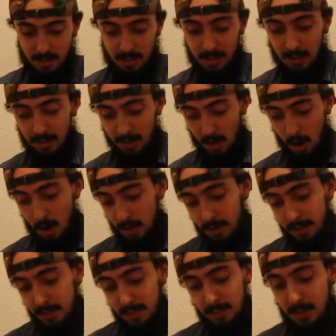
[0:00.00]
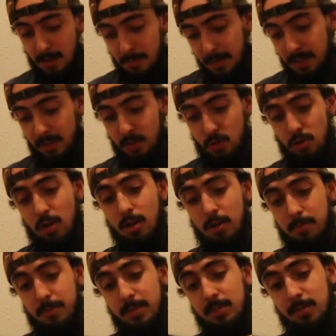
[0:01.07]
Literally, all this is gonna be in the
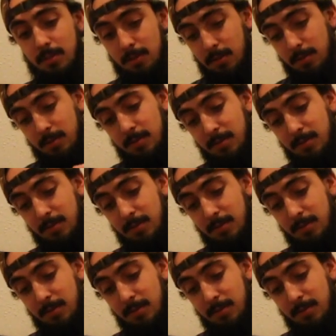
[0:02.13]
truck, basically.